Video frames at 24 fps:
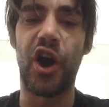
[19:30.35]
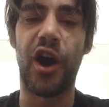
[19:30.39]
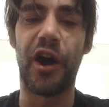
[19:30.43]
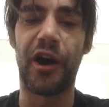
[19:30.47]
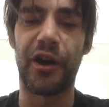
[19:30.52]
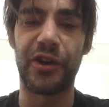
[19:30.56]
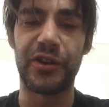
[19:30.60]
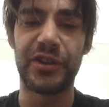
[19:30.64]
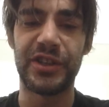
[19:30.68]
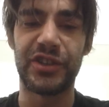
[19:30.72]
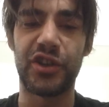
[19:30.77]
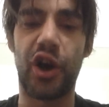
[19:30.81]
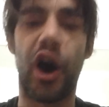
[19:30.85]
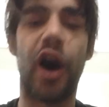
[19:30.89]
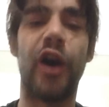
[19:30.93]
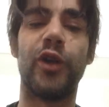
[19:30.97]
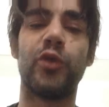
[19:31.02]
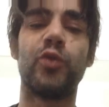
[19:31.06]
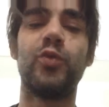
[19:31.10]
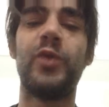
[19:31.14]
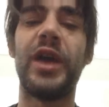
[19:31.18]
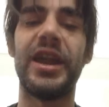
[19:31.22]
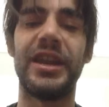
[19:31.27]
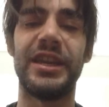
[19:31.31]
art is
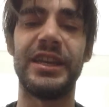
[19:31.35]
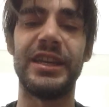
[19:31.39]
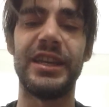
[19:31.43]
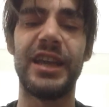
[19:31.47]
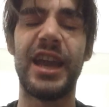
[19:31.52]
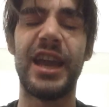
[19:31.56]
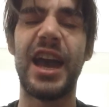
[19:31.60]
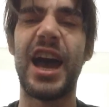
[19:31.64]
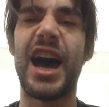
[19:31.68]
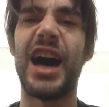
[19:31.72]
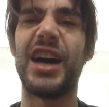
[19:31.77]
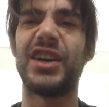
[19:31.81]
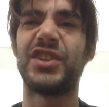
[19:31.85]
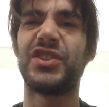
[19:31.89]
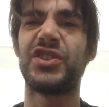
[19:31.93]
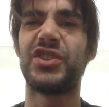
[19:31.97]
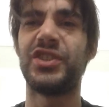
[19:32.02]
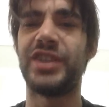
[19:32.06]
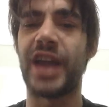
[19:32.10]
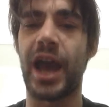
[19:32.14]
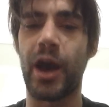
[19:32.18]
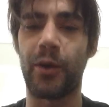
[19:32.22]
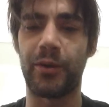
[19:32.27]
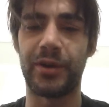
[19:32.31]
already
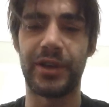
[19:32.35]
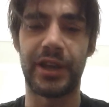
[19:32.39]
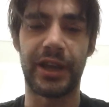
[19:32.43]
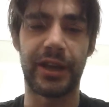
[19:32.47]
astounding.